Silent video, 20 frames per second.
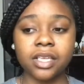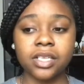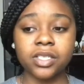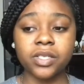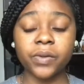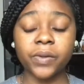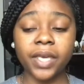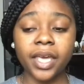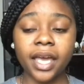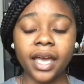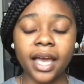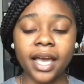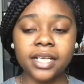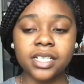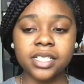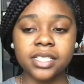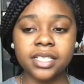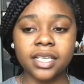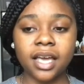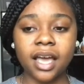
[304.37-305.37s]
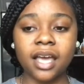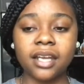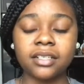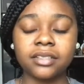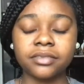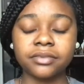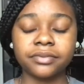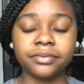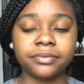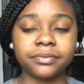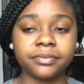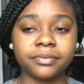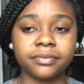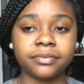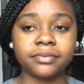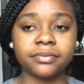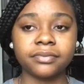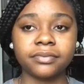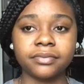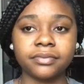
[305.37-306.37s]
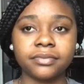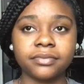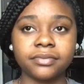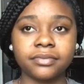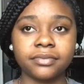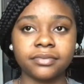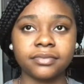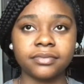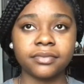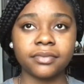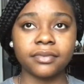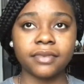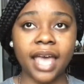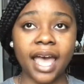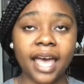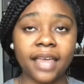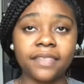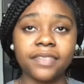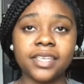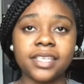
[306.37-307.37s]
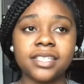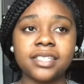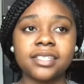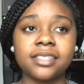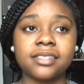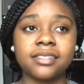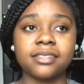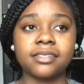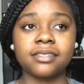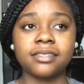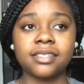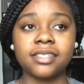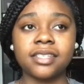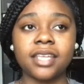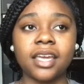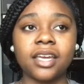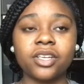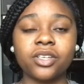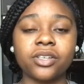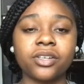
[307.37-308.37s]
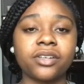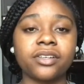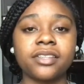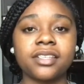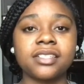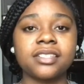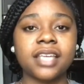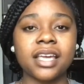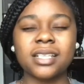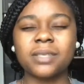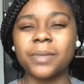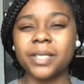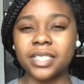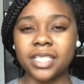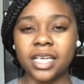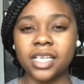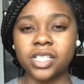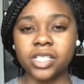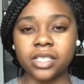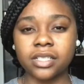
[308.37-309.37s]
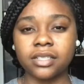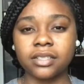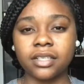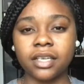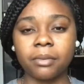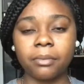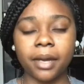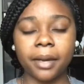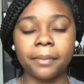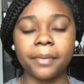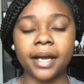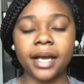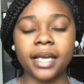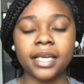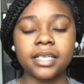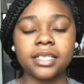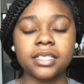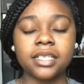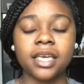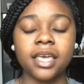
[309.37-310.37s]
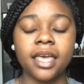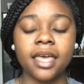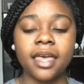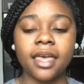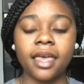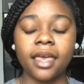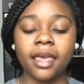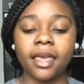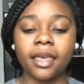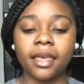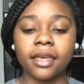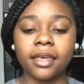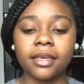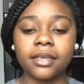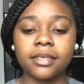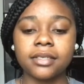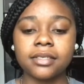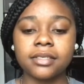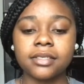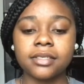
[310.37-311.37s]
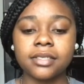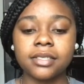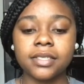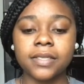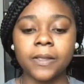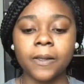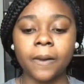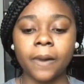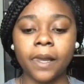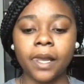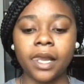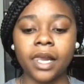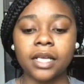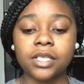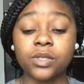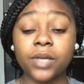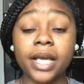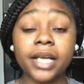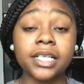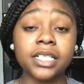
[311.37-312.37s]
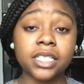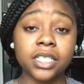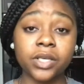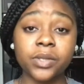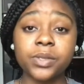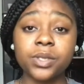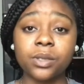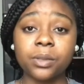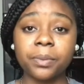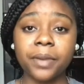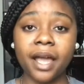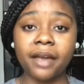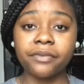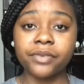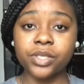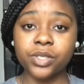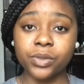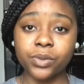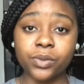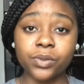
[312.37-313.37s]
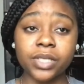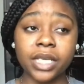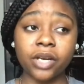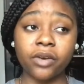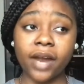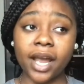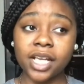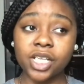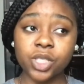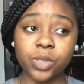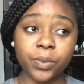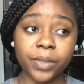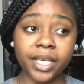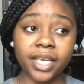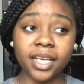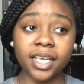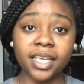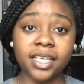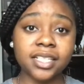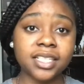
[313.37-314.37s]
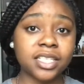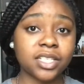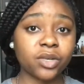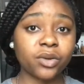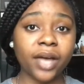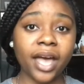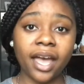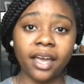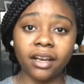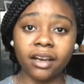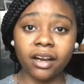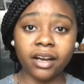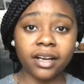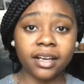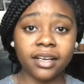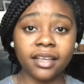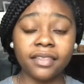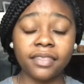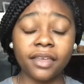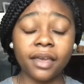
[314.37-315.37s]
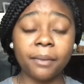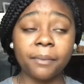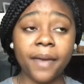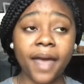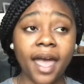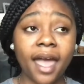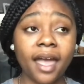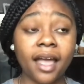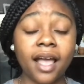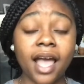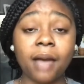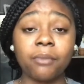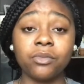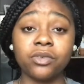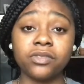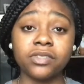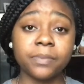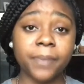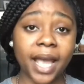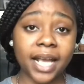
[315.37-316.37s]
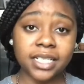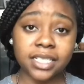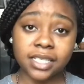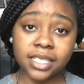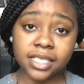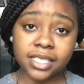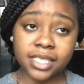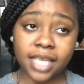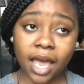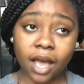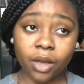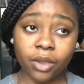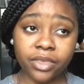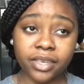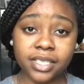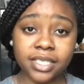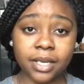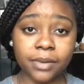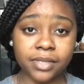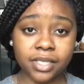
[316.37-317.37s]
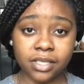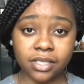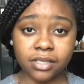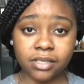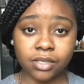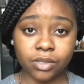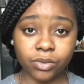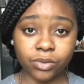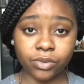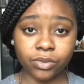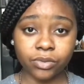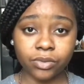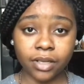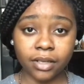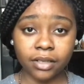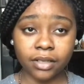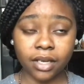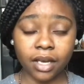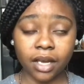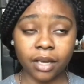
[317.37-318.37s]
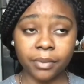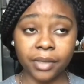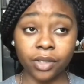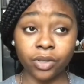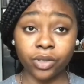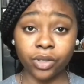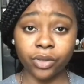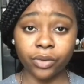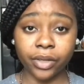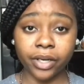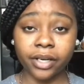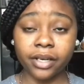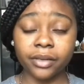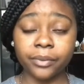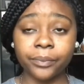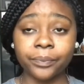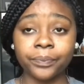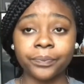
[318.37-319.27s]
So yeah, I just kind of had this standard or this expectation in my mind. And so I continued to apply for schools. I graduated, still hadn't heard anything back. I moved back to the South because I was in school um, in New York.